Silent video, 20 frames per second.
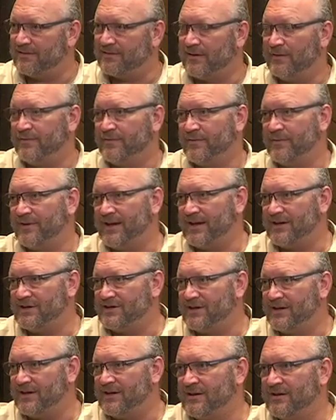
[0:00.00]
So if you're in
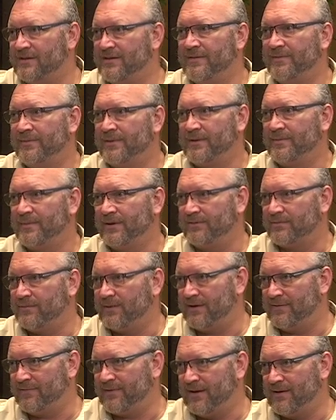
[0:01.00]
HR, you must
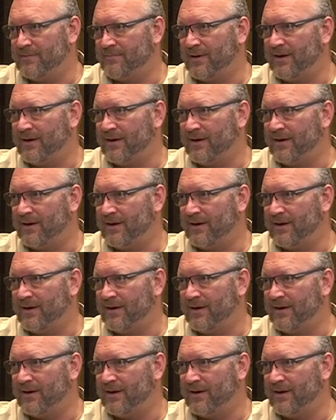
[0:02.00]
reinvent